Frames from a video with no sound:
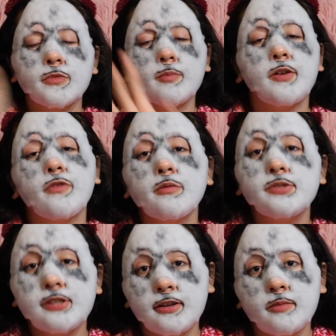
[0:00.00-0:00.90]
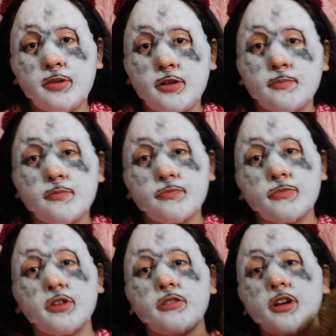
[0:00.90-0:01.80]
My friend was telling me
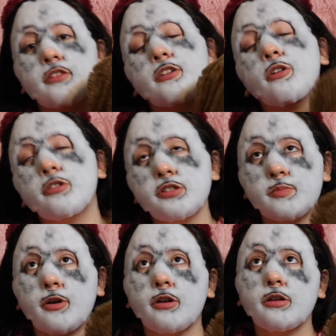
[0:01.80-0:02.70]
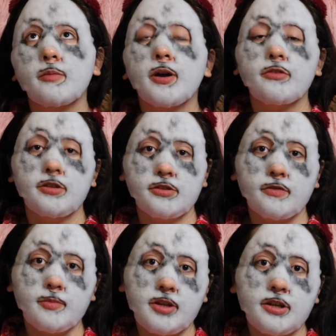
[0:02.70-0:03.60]
that the hardest part about this
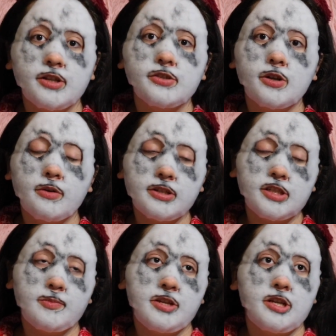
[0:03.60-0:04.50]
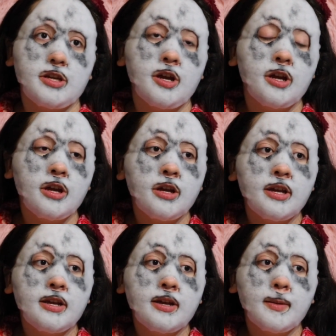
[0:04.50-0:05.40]
for me is going to be
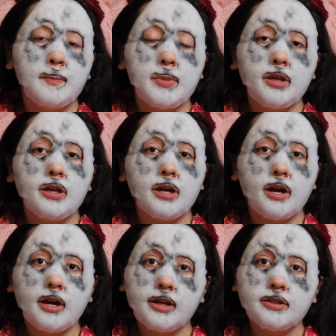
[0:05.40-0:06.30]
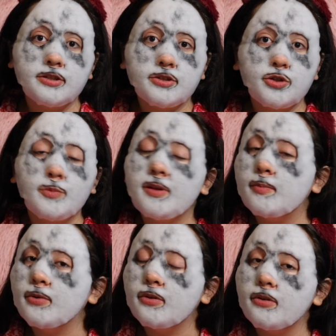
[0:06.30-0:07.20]
being kind to
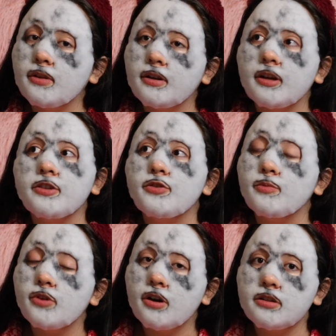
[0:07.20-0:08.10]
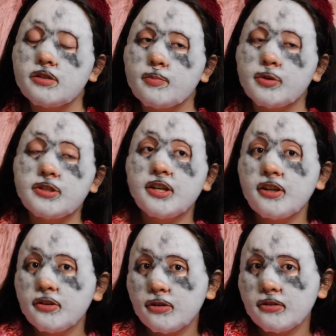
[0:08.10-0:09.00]
people that I do not
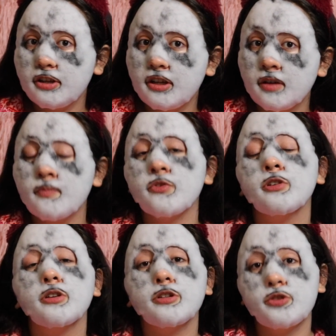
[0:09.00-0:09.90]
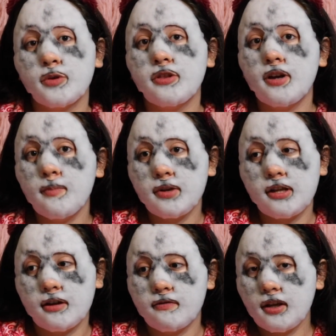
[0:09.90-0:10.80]
particularly enjoy the
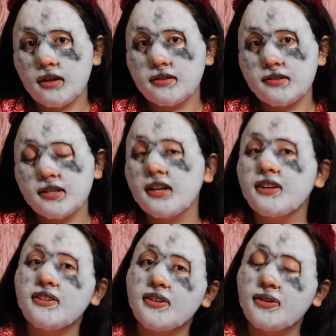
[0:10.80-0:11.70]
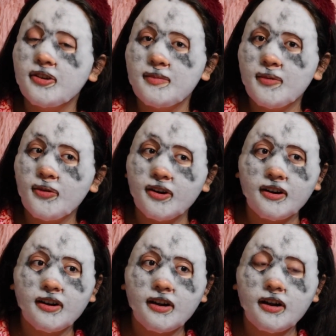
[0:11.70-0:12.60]
company of. And I cannot agree more.